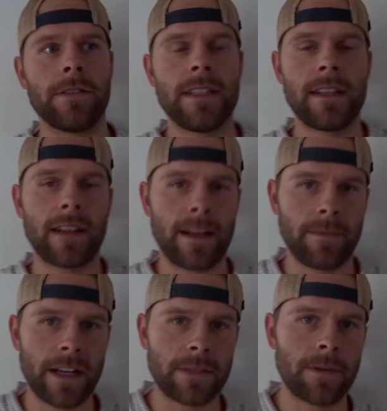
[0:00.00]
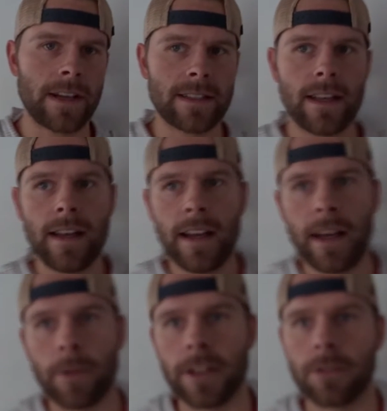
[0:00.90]
do a decline bench press.
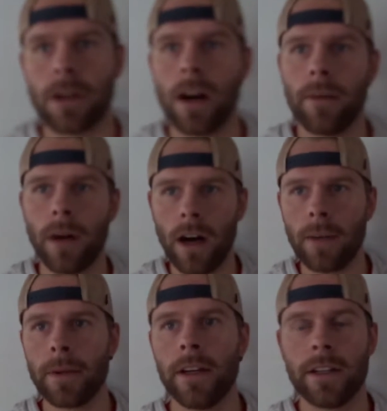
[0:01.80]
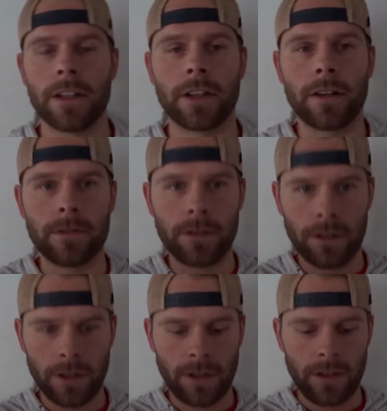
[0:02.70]
And when you come up, you're
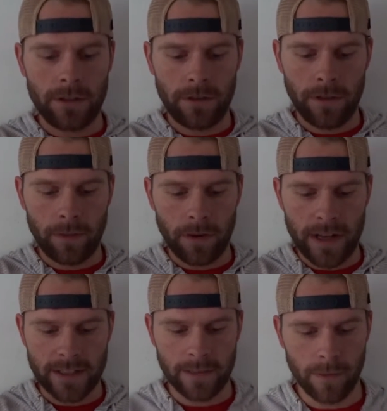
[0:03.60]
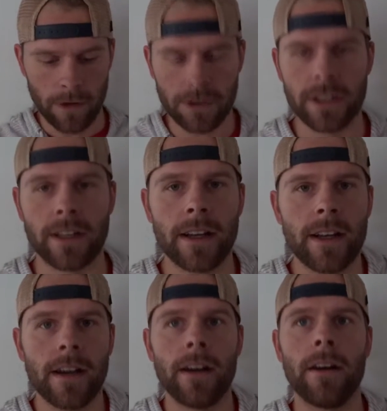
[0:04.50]
gonna do the pressing motion
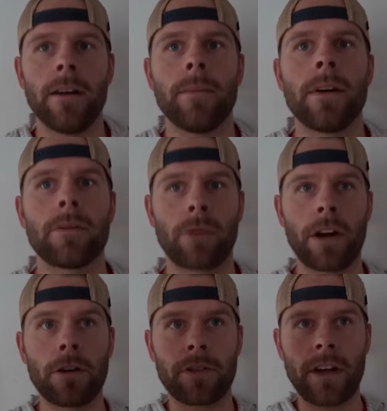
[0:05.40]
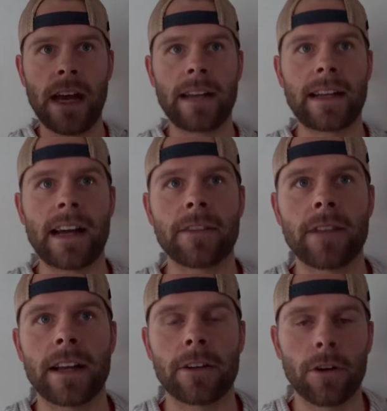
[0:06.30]
right over your head, kind of
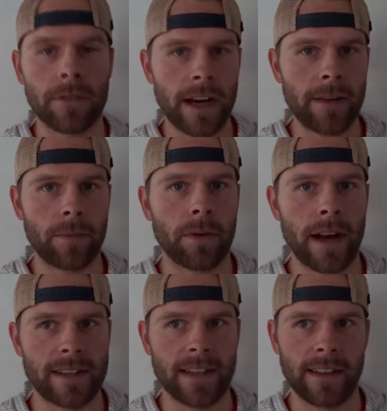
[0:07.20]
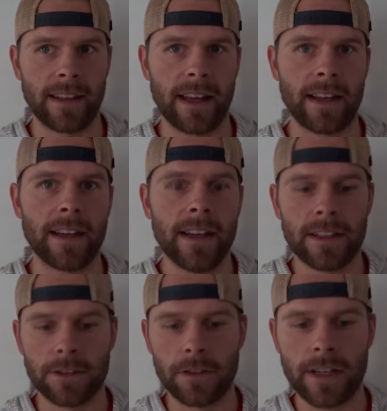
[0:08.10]
like an overhead press at the end.
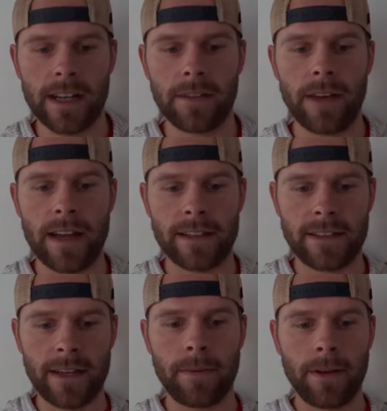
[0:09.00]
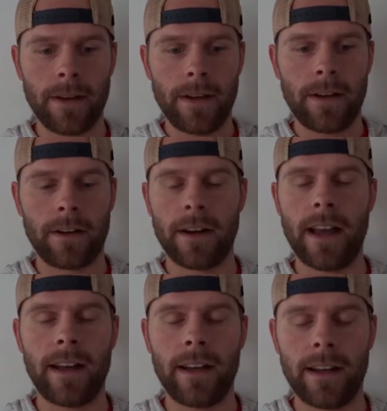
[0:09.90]
So you're kind of at a dip or
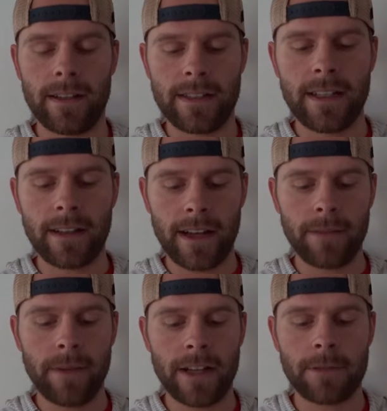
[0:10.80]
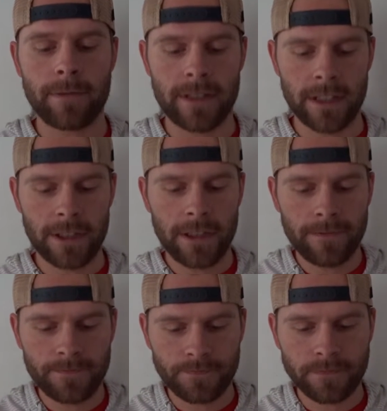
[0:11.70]
at a decline bench position,
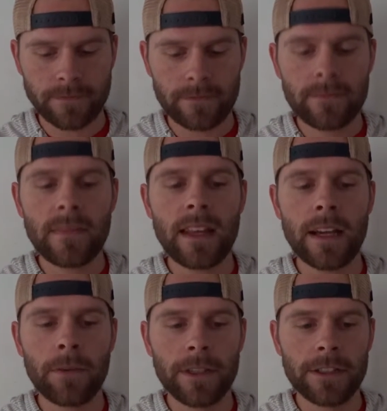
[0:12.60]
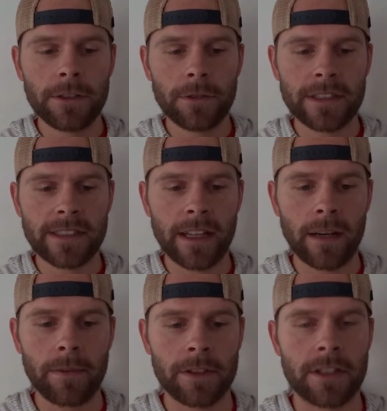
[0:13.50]
and when you do a sit
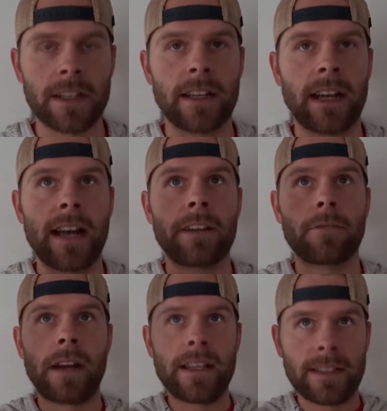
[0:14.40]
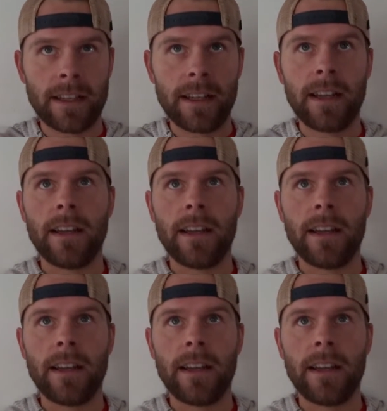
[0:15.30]
up, you're just gonna kind of raise it